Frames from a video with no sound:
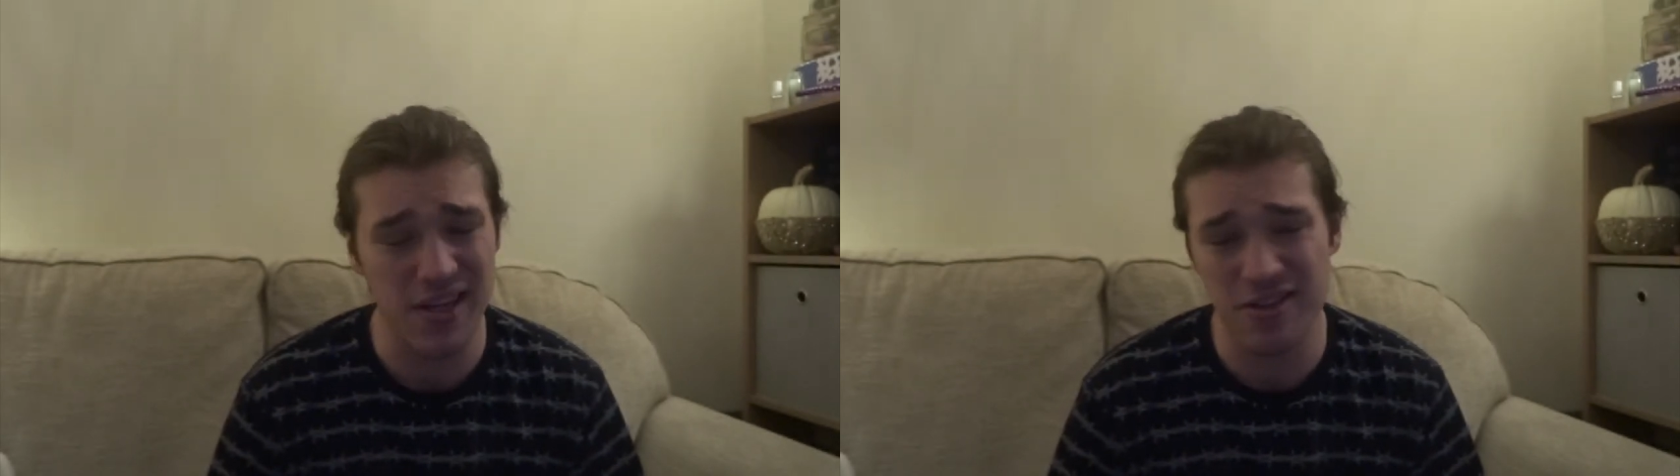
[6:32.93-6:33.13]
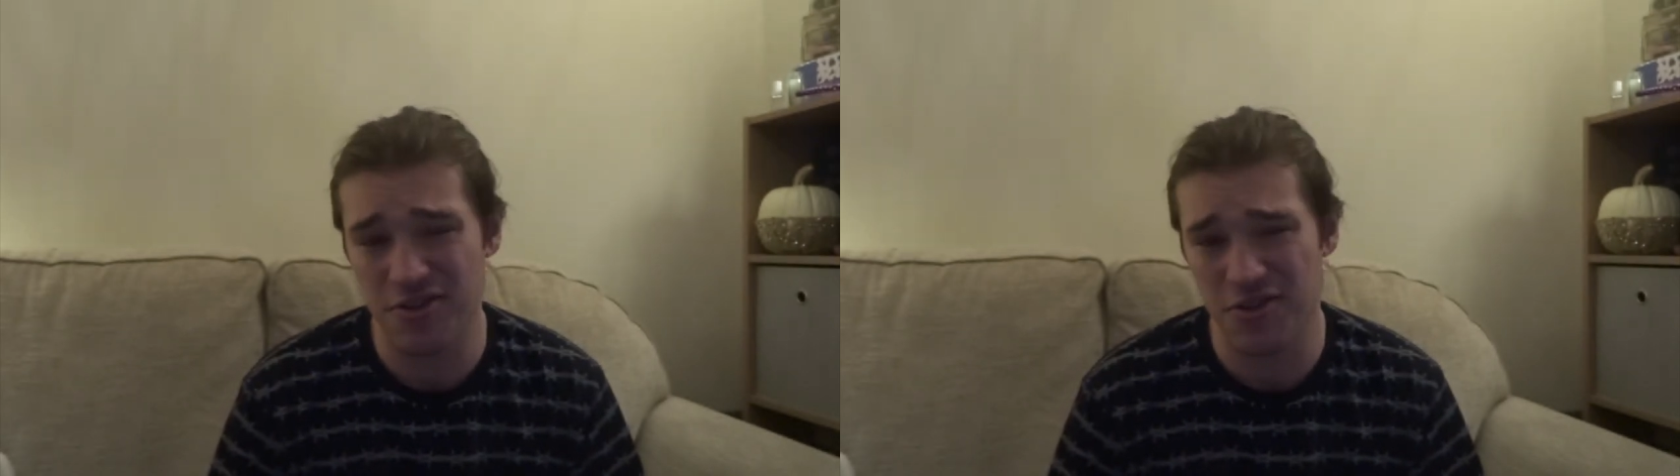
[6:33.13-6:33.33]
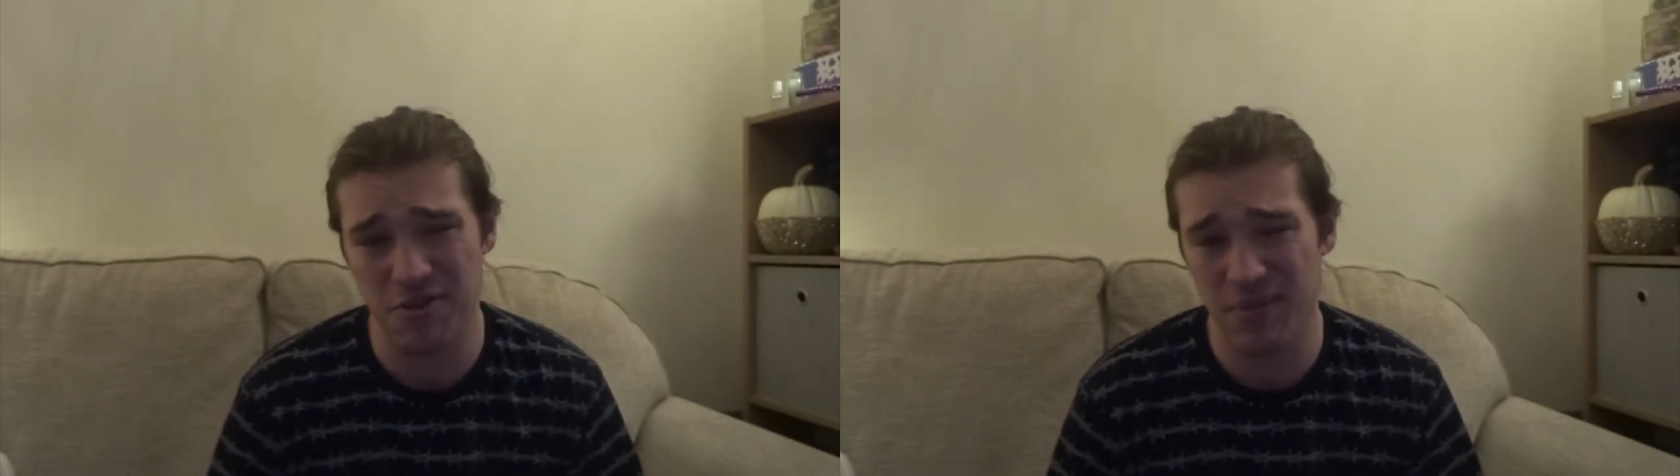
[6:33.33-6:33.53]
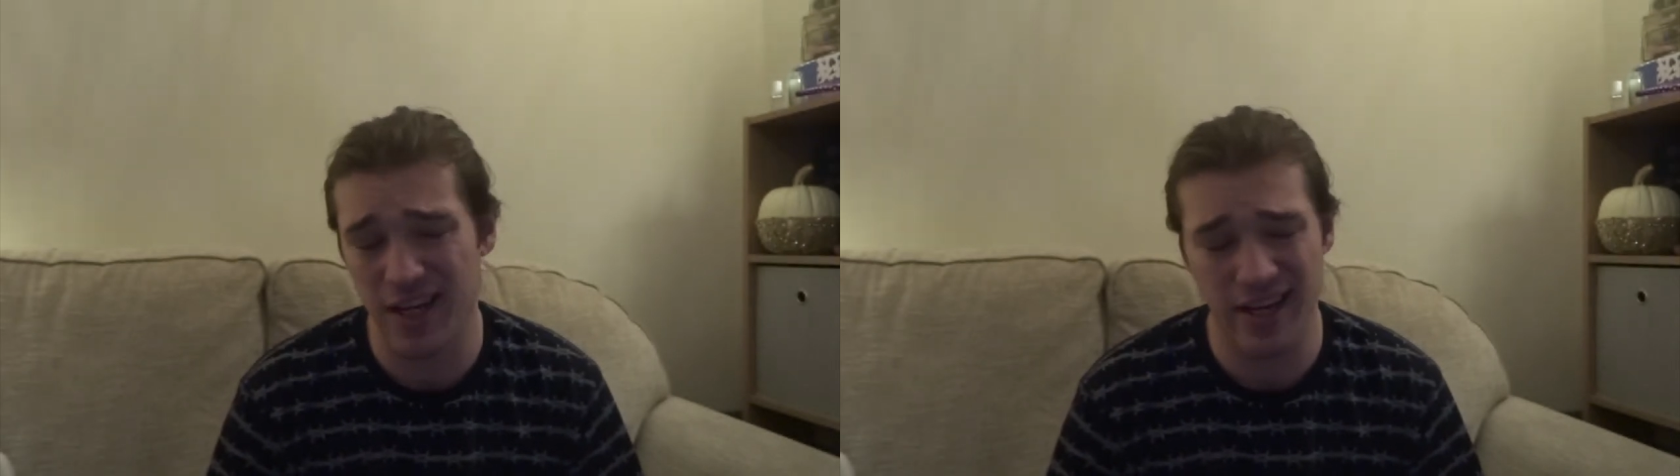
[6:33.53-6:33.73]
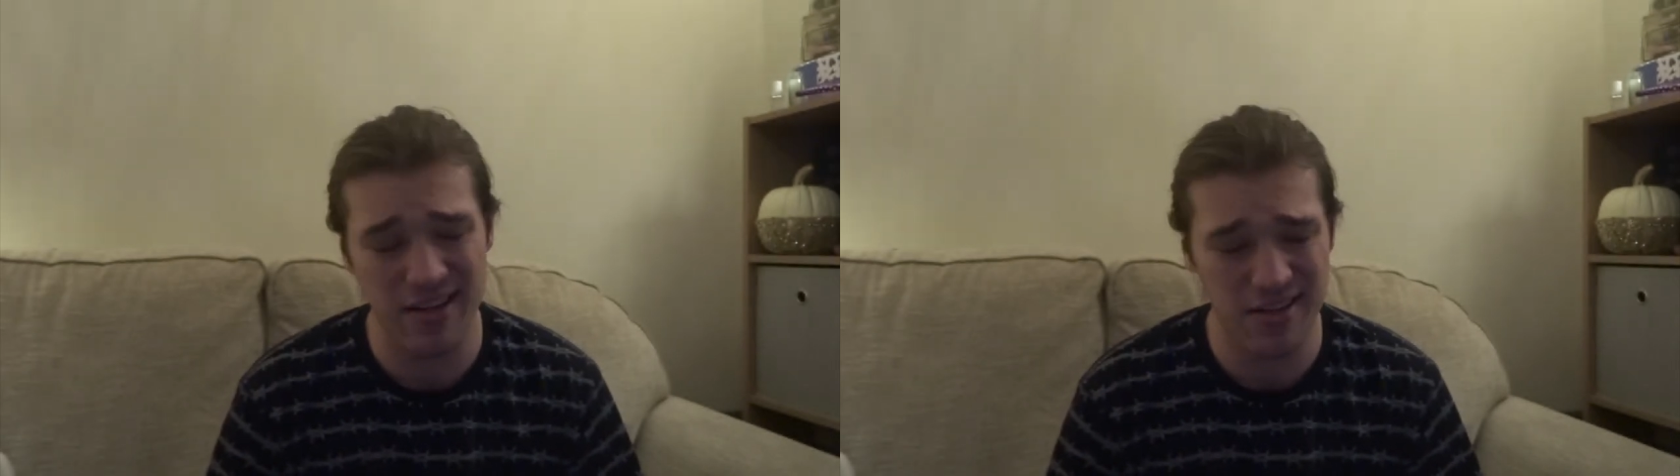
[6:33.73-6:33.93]
It just doesn't
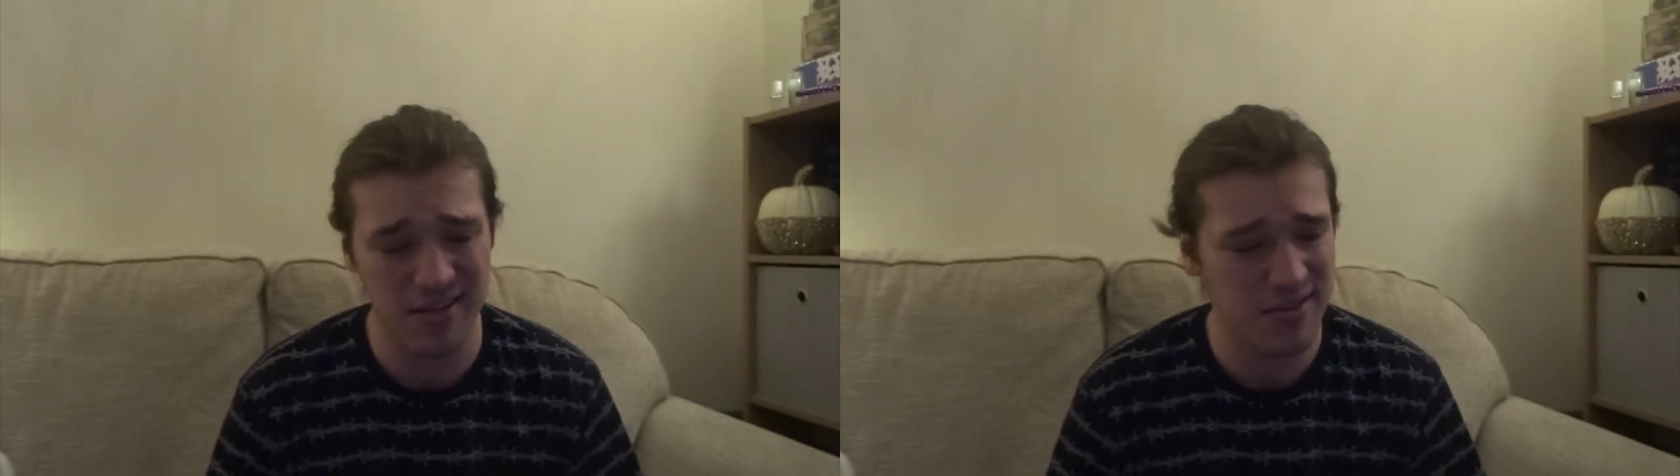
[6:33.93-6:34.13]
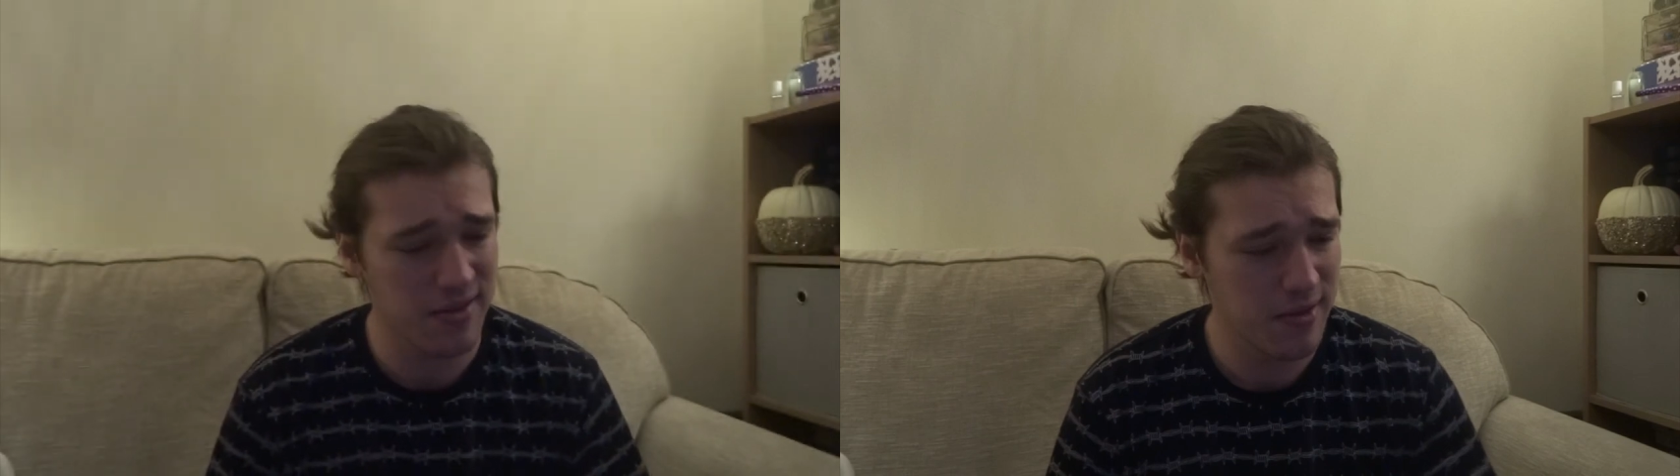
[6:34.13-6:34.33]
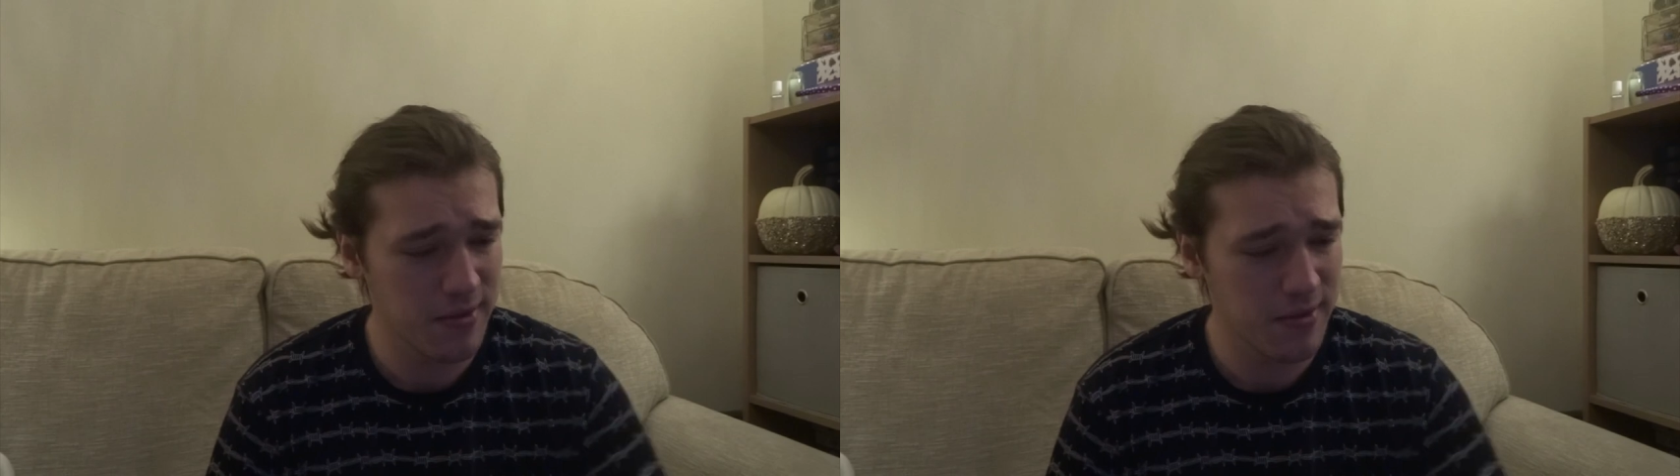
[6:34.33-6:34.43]
make any sense.